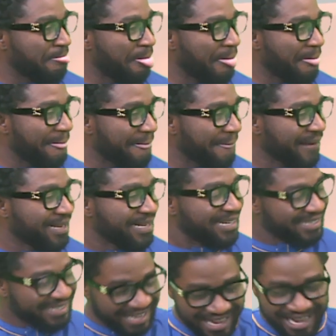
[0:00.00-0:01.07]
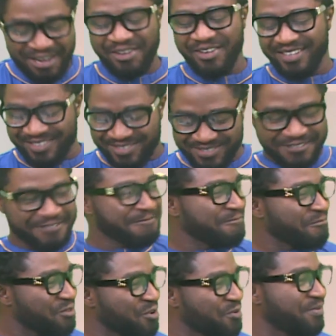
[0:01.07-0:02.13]
It's been a while. Yeah. But I want
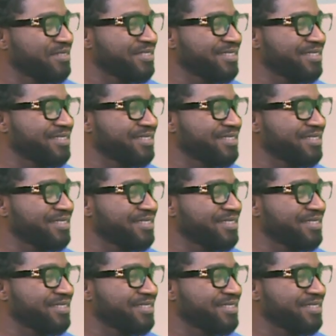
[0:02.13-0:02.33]
to rasta, you,